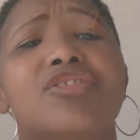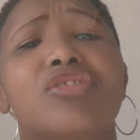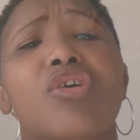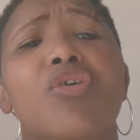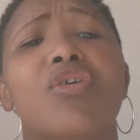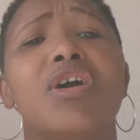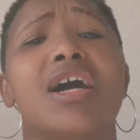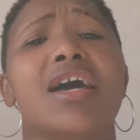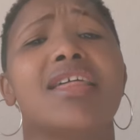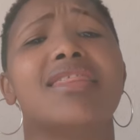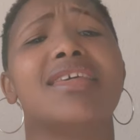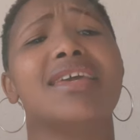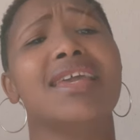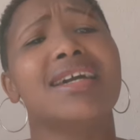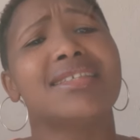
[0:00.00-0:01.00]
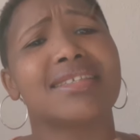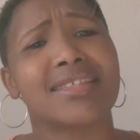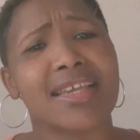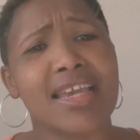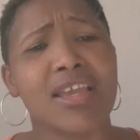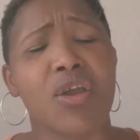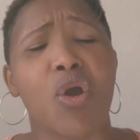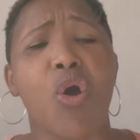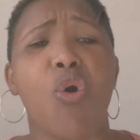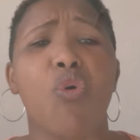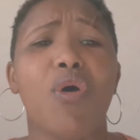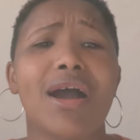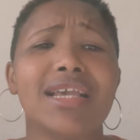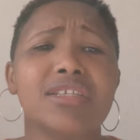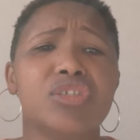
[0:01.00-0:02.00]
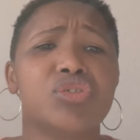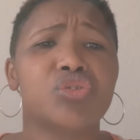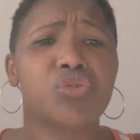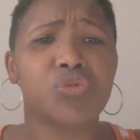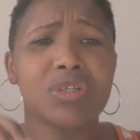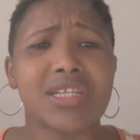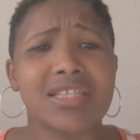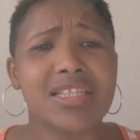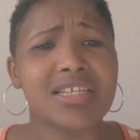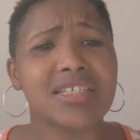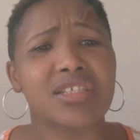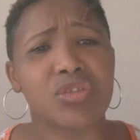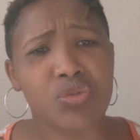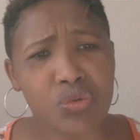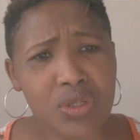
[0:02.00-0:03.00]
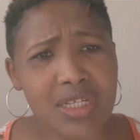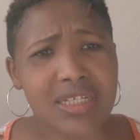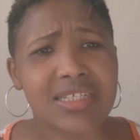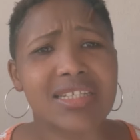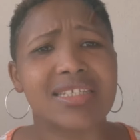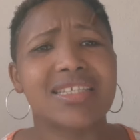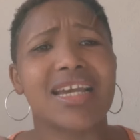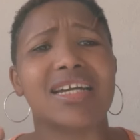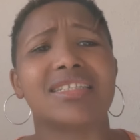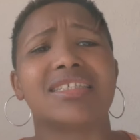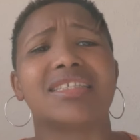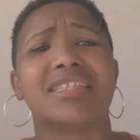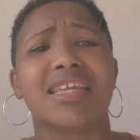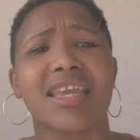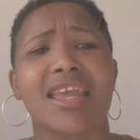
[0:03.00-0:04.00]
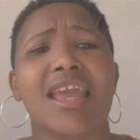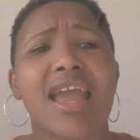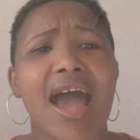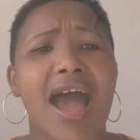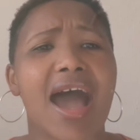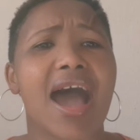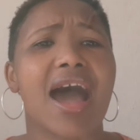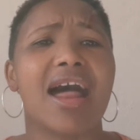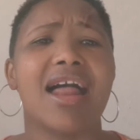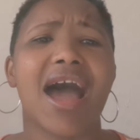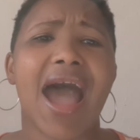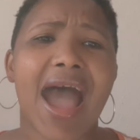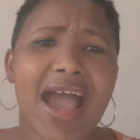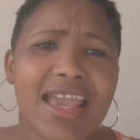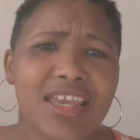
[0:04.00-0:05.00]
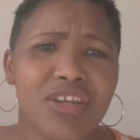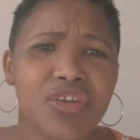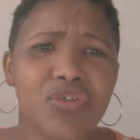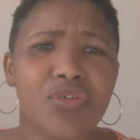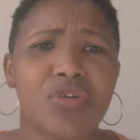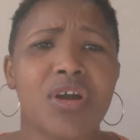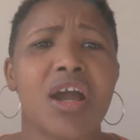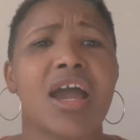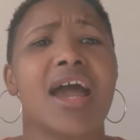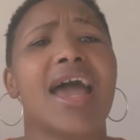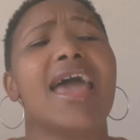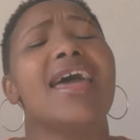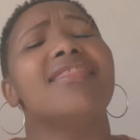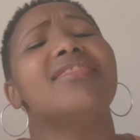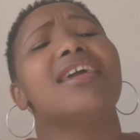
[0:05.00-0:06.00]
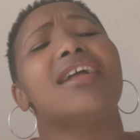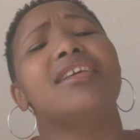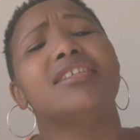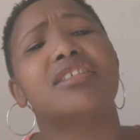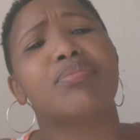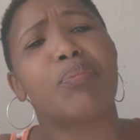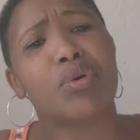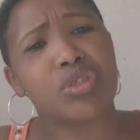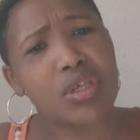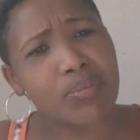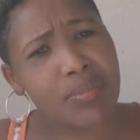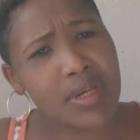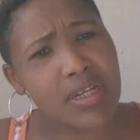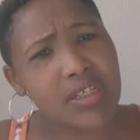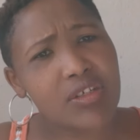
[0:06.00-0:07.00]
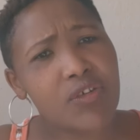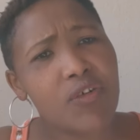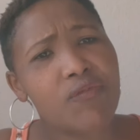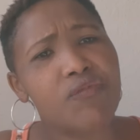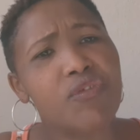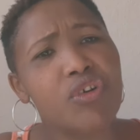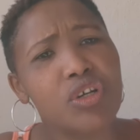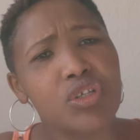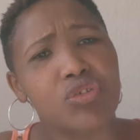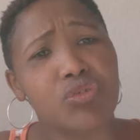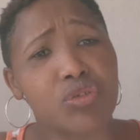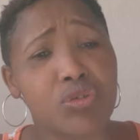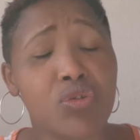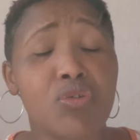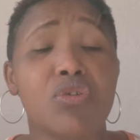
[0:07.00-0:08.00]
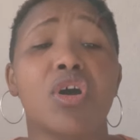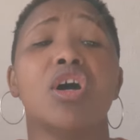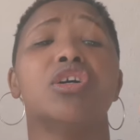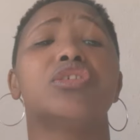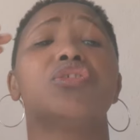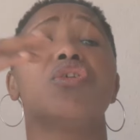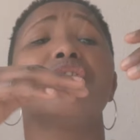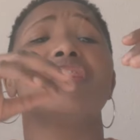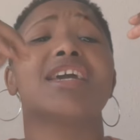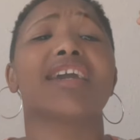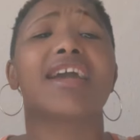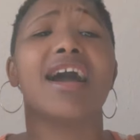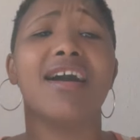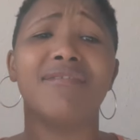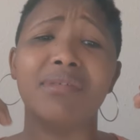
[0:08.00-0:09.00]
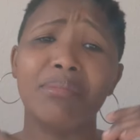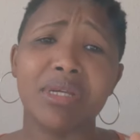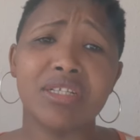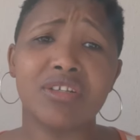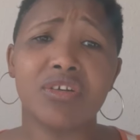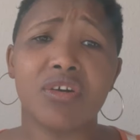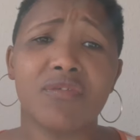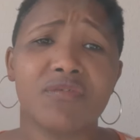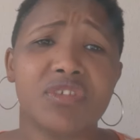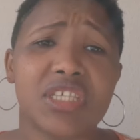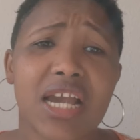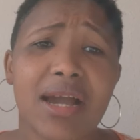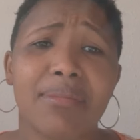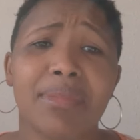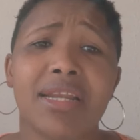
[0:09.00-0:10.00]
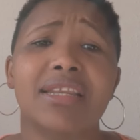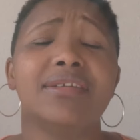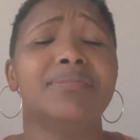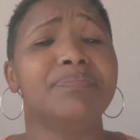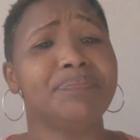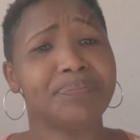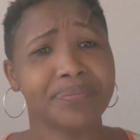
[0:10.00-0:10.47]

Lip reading: so they are saying, why should this student just stay idle? And there is possibility of going to school. So the government of Germany,